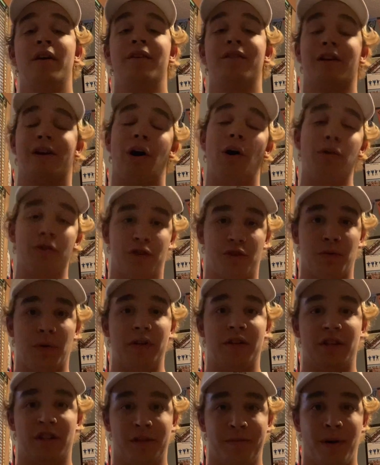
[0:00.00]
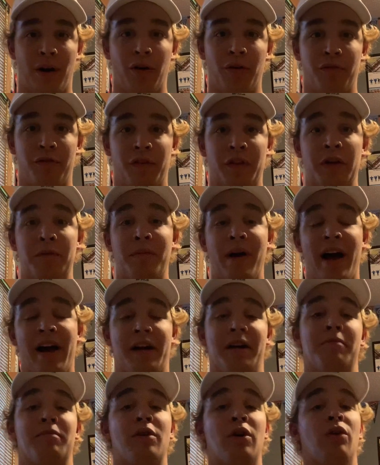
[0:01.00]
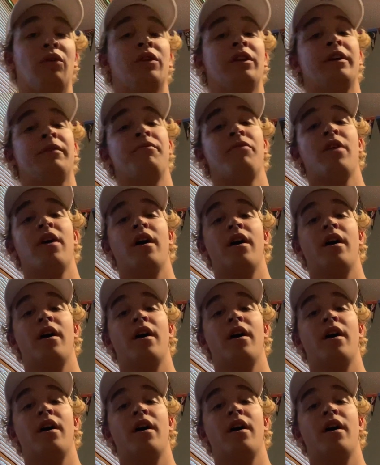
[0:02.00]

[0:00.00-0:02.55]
the coach switches him out for their backup goalie.